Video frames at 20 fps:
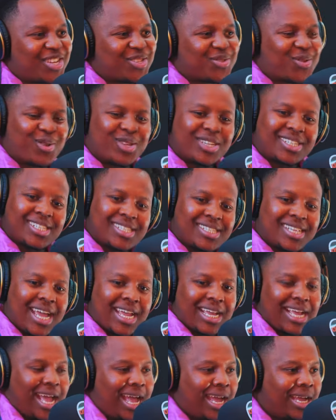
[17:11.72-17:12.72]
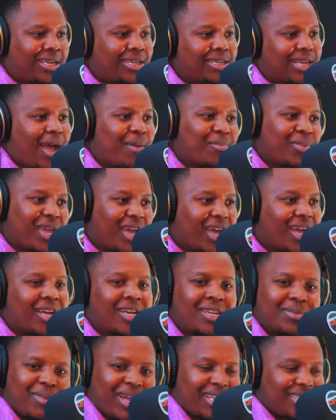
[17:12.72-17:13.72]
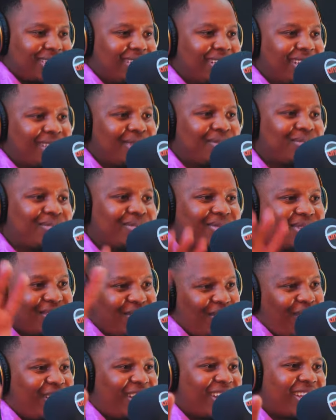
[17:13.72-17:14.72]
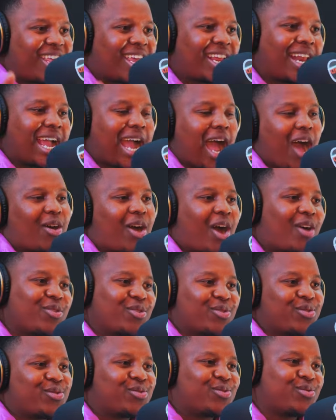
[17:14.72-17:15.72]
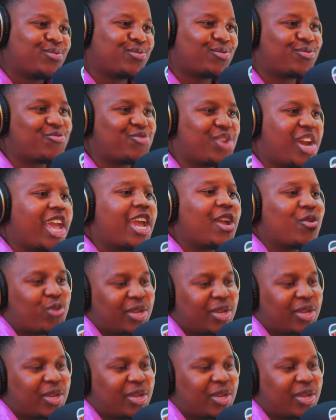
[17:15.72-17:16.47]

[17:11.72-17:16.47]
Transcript: or they're just like, ah, I'm here, my team, y'all are there. Like, how, how do you relate with